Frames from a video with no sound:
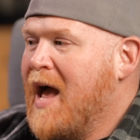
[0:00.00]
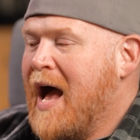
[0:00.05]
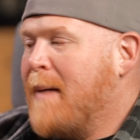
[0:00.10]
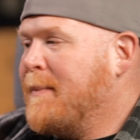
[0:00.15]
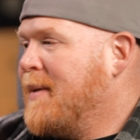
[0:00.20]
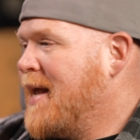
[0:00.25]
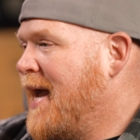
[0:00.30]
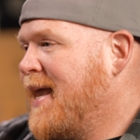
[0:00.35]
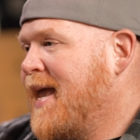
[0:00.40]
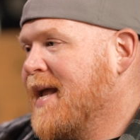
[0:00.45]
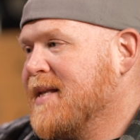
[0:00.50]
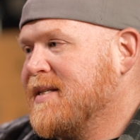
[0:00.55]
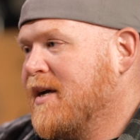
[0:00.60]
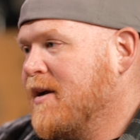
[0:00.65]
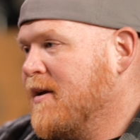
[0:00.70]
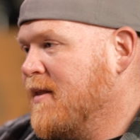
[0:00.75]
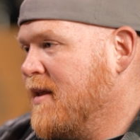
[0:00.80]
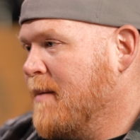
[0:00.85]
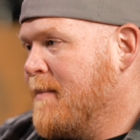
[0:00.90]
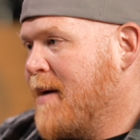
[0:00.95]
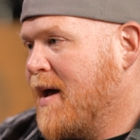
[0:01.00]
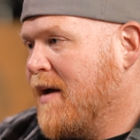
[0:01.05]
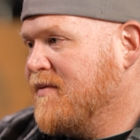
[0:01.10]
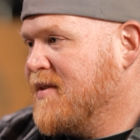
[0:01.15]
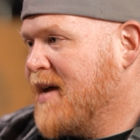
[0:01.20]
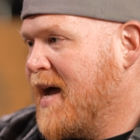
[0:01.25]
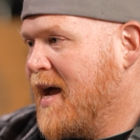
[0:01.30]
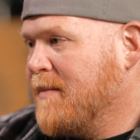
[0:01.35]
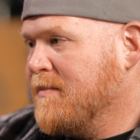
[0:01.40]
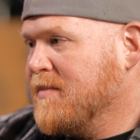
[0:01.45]
I mean, I can't tell you the amount of
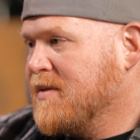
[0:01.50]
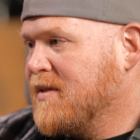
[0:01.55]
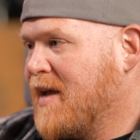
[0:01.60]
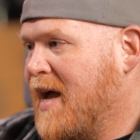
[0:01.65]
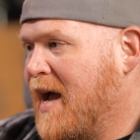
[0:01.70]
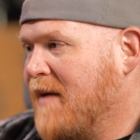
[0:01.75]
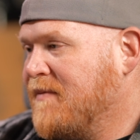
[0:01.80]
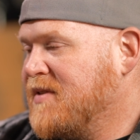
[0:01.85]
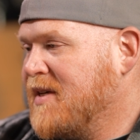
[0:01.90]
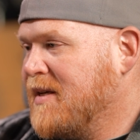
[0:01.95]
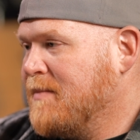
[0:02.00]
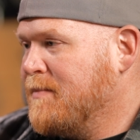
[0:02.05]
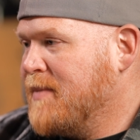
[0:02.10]
times I've seen